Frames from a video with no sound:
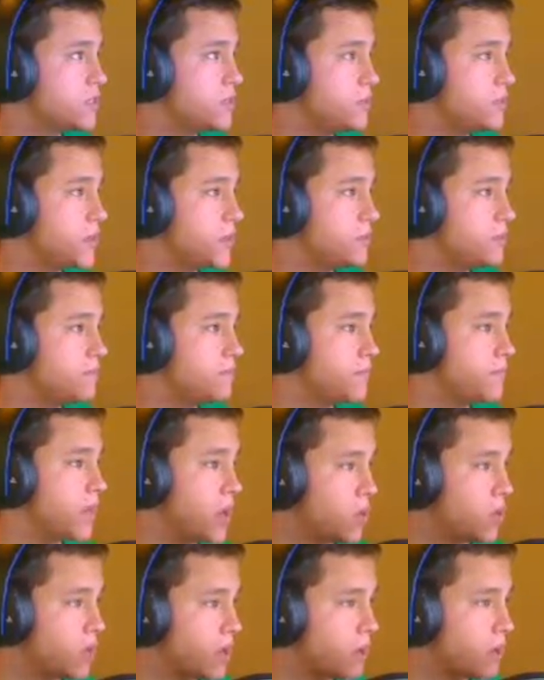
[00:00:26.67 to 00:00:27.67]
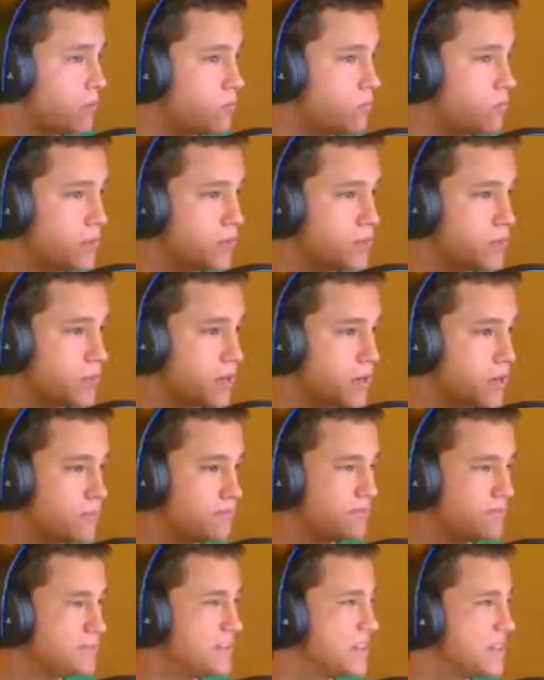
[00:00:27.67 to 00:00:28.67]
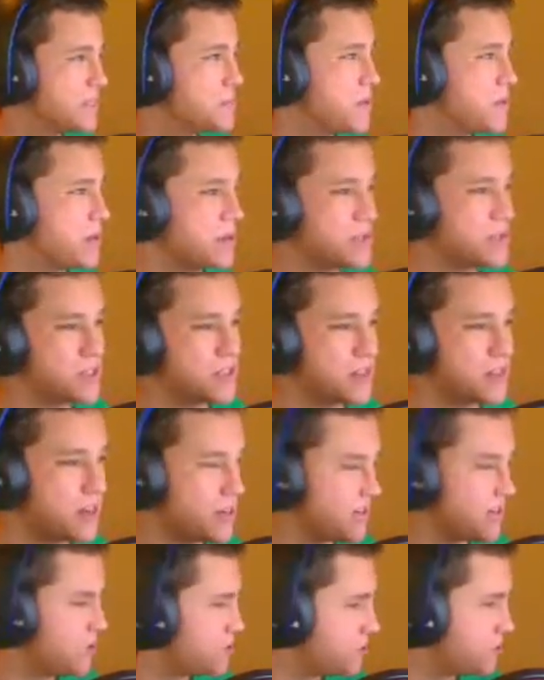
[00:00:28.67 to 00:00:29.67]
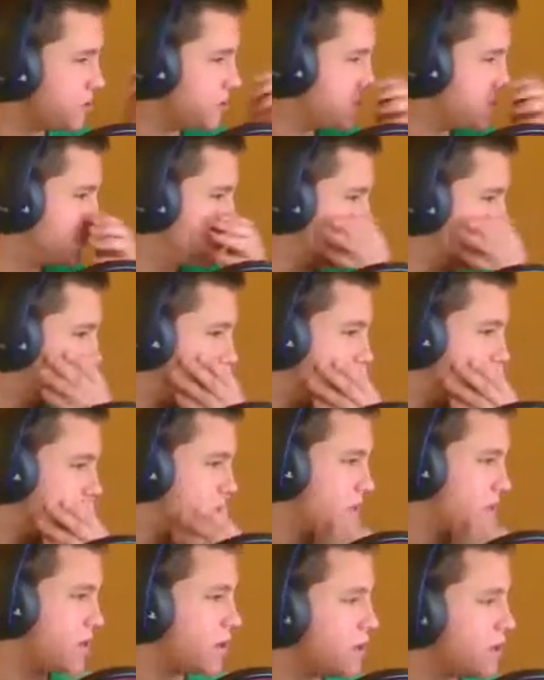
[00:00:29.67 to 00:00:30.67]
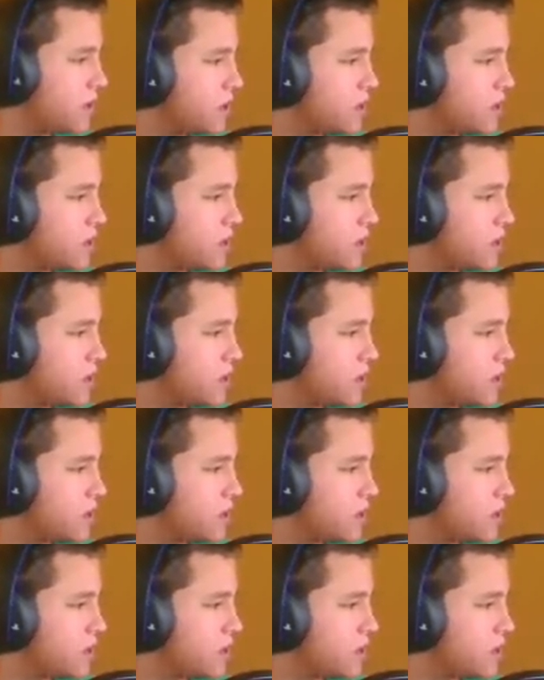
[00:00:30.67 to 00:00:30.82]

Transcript: Is that better? There we go. That's better. That's better. Just had to change some settings there.